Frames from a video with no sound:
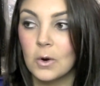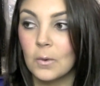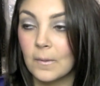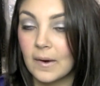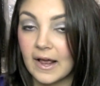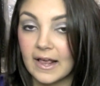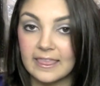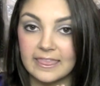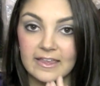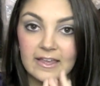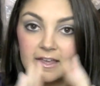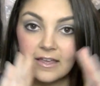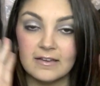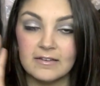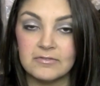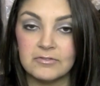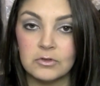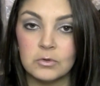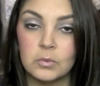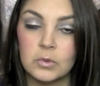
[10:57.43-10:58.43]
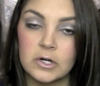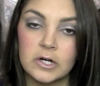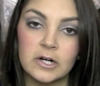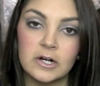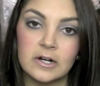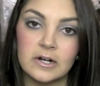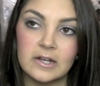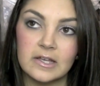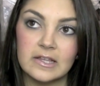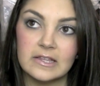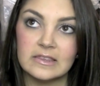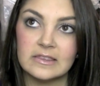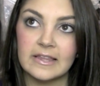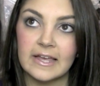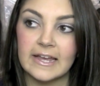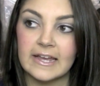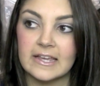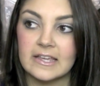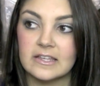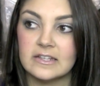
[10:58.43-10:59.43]
When I think of the word,
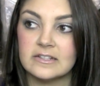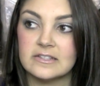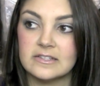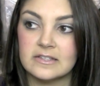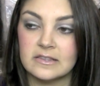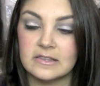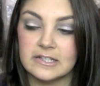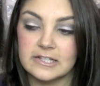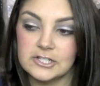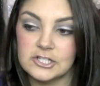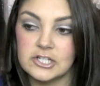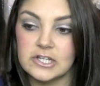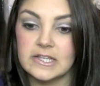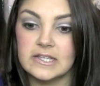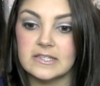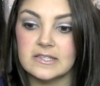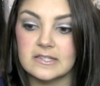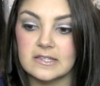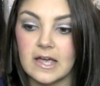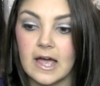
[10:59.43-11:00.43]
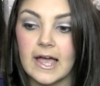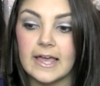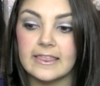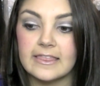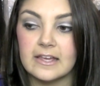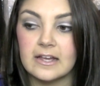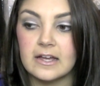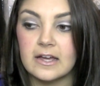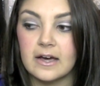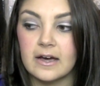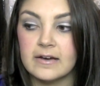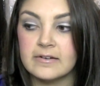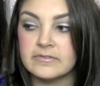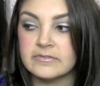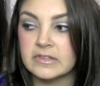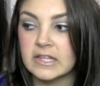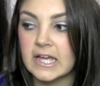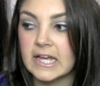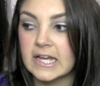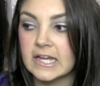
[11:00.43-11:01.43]
like, delicious, I think
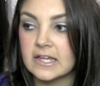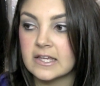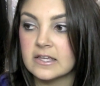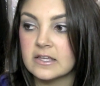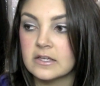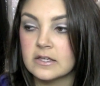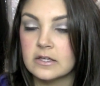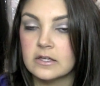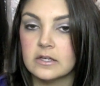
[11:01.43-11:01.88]
of, like,